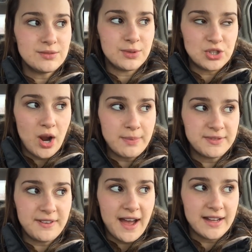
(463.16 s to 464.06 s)
We dropped
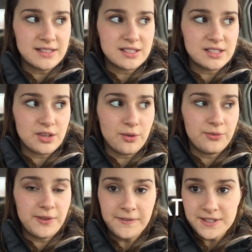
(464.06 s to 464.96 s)
fats, so
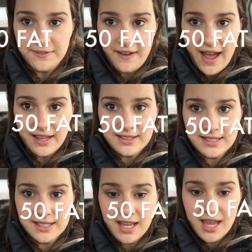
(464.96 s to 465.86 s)
50
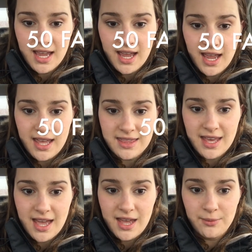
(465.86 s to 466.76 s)
fats. And
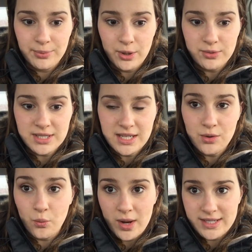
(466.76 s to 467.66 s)
then
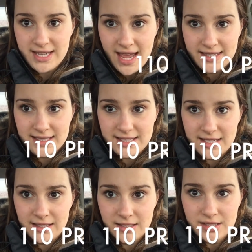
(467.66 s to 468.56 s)
protein 110
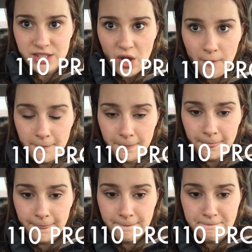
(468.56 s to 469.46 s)
still. So.
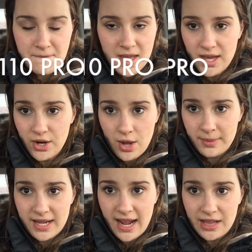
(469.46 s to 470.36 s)
I don't know how
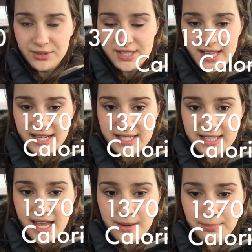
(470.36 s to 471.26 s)
many calories that is
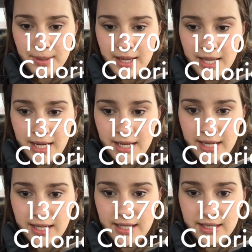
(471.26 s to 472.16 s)
yet, but
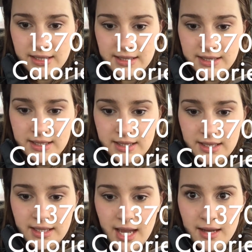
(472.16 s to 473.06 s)

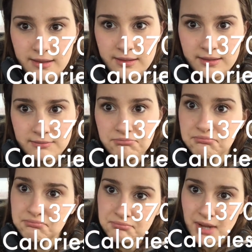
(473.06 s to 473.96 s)
yeah,
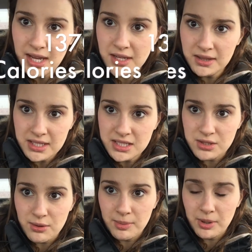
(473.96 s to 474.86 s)
that's
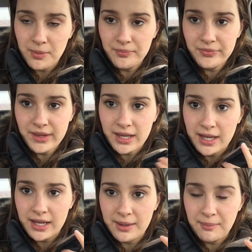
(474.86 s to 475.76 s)
doable.
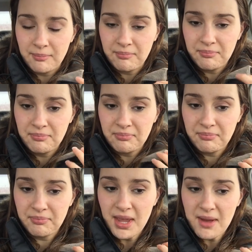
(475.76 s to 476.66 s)

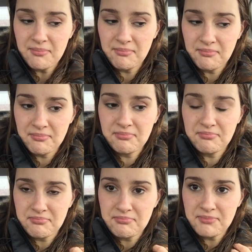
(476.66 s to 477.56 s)
Yeah,
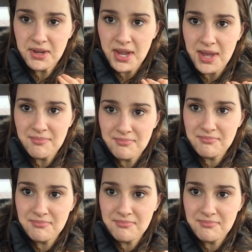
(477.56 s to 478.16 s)
okay.